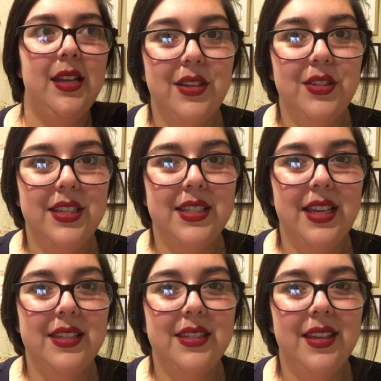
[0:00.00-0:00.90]
And she
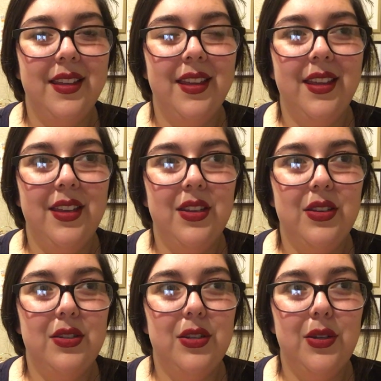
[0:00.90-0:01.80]
says,
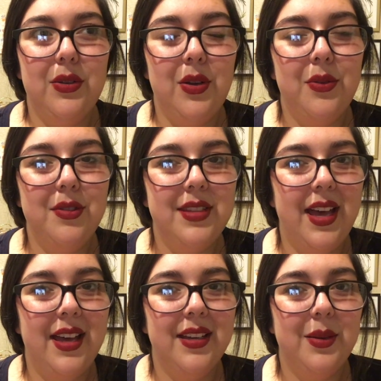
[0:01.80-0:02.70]
"Do you know
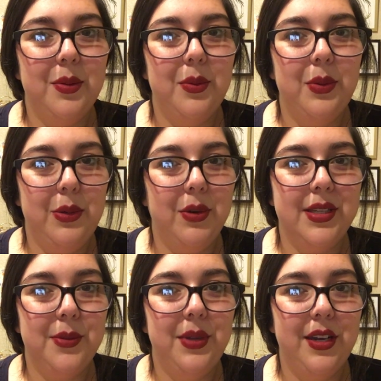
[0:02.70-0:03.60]
that we want
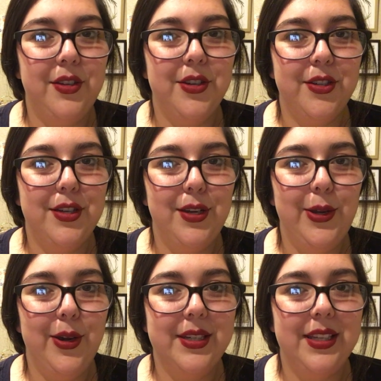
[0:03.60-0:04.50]
to plant a church in New
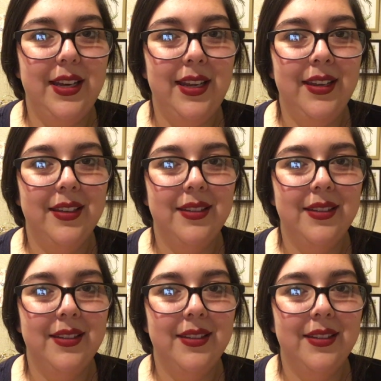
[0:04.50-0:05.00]
York City?"